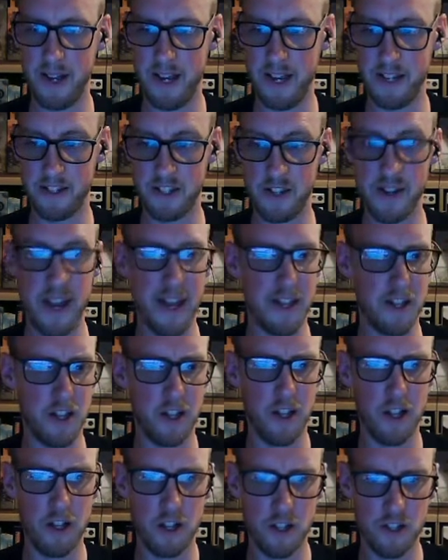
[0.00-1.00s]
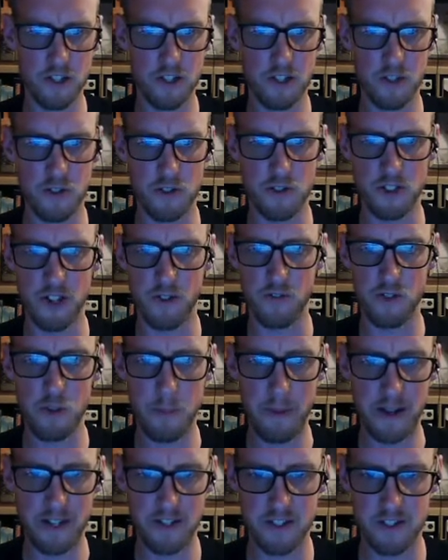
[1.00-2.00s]
So yeah, lots of new stuff, new
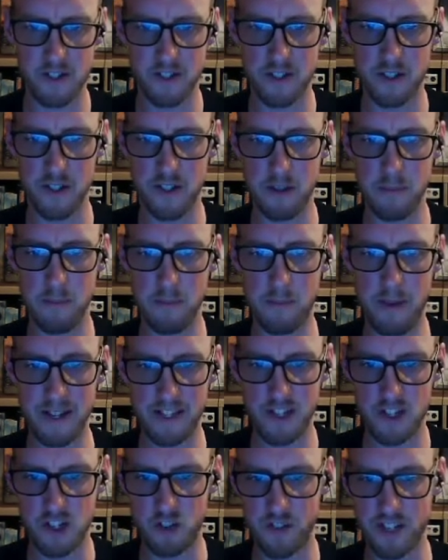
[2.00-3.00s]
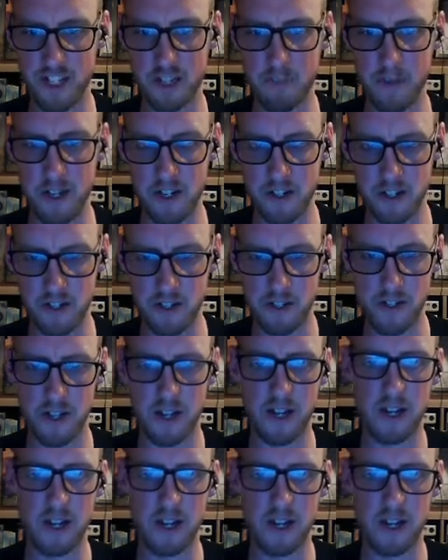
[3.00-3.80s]
passenger expansion,